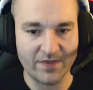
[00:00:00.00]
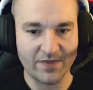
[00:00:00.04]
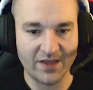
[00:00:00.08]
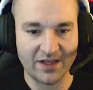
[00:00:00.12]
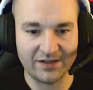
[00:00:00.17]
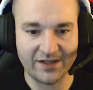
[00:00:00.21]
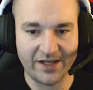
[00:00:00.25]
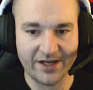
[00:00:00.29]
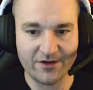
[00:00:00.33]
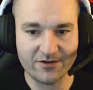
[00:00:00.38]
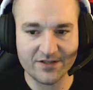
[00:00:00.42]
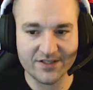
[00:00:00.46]

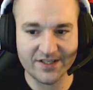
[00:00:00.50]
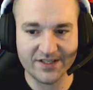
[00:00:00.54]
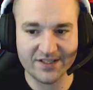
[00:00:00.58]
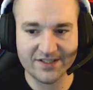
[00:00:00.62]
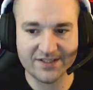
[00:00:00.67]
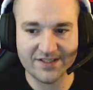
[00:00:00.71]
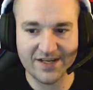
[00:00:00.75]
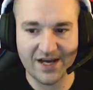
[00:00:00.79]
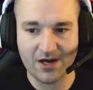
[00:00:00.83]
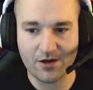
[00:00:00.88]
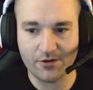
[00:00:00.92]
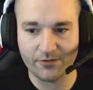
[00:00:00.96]
Layer 6
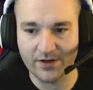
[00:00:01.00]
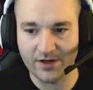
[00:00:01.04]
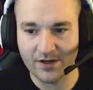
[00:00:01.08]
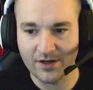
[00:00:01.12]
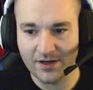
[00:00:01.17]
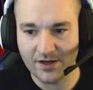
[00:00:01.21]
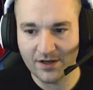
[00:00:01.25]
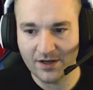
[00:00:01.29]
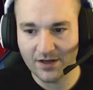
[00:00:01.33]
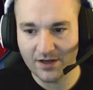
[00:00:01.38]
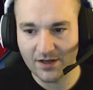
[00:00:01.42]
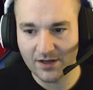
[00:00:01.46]
down.
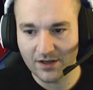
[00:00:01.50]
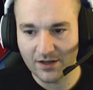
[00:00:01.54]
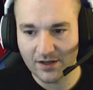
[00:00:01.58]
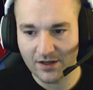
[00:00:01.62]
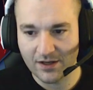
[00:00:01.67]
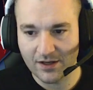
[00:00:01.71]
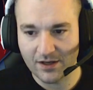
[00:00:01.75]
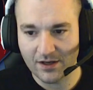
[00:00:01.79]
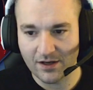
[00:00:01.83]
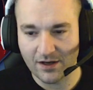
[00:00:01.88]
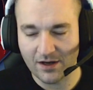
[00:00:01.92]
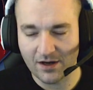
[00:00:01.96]

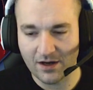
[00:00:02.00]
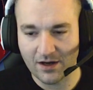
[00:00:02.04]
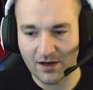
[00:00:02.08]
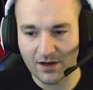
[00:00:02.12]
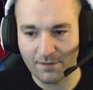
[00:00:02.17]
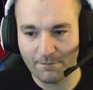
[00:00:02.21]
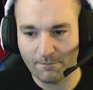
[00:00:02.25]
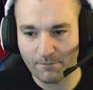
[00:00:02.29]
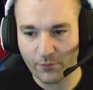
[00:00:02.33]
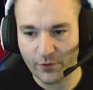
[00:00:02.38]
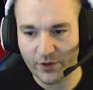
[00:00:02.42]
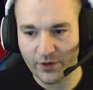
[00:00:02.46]

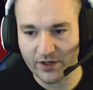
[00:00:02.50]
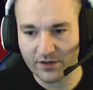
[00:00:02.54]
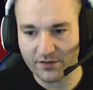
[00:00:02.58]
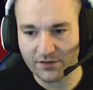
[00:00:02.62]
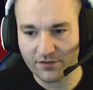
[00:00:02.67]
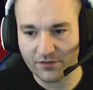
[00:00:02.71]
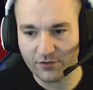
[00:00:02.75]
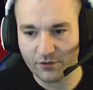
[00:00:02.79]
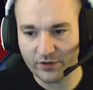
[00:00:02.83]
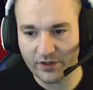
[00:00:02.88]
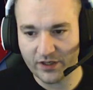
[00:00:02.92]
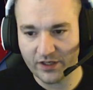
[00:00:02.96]
We had
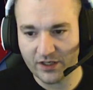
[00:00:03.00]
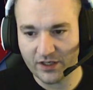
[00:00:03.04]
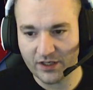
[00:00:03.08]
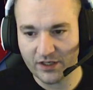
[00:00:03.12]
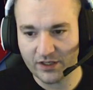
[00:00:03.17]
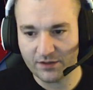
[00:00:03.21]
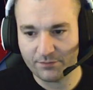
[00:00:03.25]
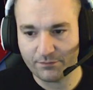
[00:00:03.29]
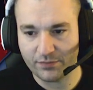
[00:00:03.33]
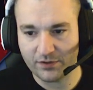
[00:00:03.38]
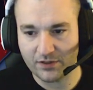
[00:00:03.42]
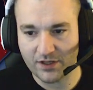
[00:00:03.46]
30
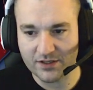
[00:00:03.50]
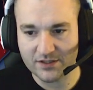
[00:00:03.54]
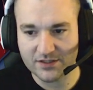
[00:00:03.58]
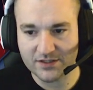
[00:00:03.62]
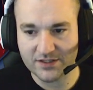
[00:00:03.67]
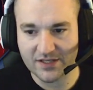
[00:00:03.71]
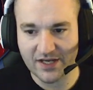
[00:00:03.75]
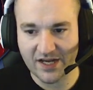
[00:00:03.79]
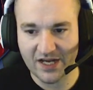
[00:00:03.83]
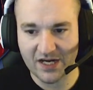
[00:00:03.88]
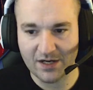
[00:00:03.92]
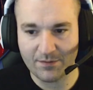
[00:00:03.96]
plus
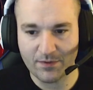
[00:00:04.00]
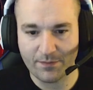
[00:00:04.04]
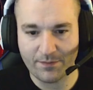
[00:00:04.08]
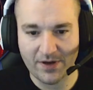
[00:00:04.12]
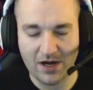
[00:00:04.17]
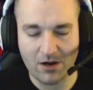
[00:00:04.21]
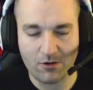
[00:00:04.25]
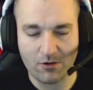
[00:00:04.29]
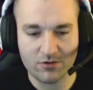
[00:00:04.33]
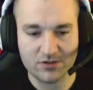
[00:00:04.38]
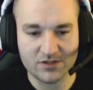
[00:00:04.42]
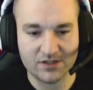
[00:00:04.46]
anima
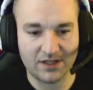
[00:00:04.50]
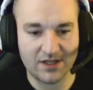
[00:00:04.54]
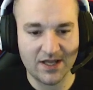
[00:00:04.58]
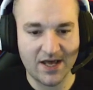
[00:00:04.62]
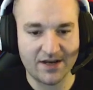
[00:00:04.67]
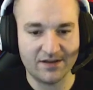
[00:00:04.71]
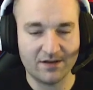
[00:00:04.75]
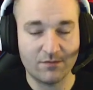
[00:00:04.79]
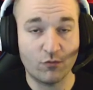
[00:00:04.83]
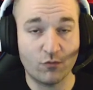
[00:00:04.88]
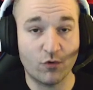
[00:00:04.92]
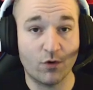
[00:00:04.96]
powers. A lot
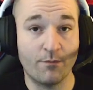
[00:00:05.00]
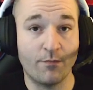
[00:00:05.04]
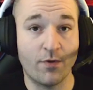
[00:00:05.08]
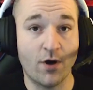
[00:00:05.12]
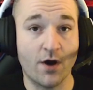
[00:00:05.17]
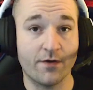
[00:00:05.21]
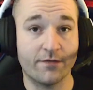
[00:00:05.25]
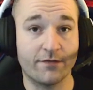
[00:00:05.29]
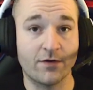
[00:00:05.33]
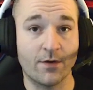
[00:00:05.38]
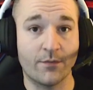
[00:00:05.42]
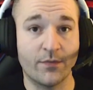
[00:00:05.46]
of them were
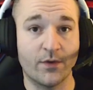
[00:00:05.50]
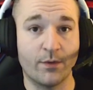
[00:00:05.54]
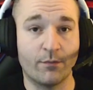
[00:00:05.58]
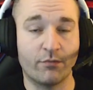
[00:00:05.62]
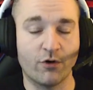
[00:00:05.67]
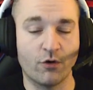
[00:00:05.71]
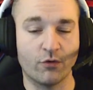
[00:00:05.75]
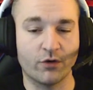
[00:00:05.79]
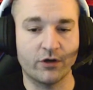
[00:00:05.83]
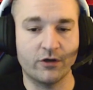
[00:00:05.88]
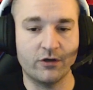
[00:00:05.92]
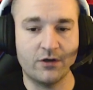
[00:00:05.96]
bought from the
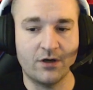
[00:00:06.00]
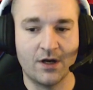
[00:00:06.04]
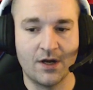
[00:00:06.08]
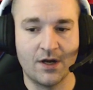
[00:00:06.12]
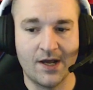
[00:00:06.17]
broker.